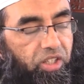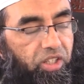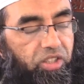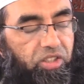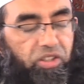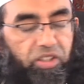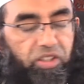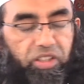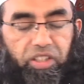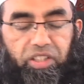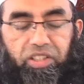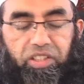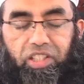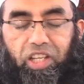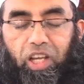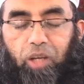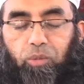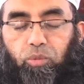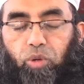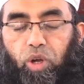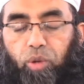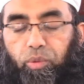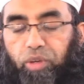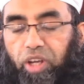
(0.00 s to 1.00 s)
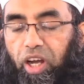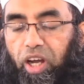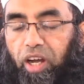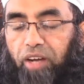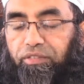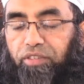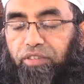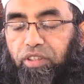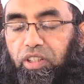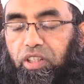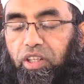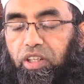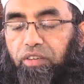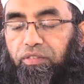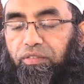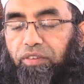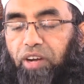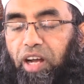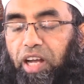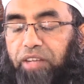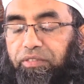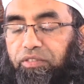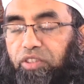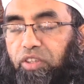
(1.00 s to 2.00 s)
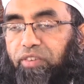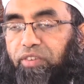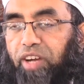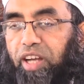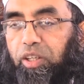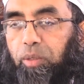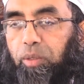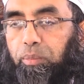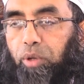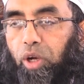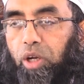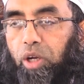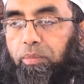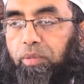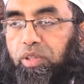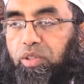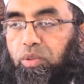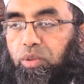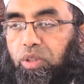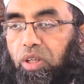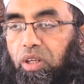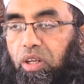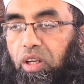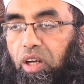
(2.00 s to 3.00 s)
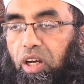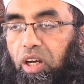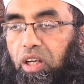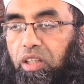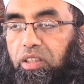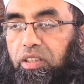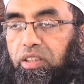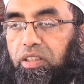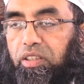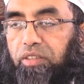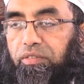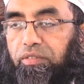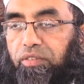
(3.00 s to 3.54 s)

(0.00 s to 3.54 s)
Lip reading: So in the same way, we have 5 divine appointments with Allah: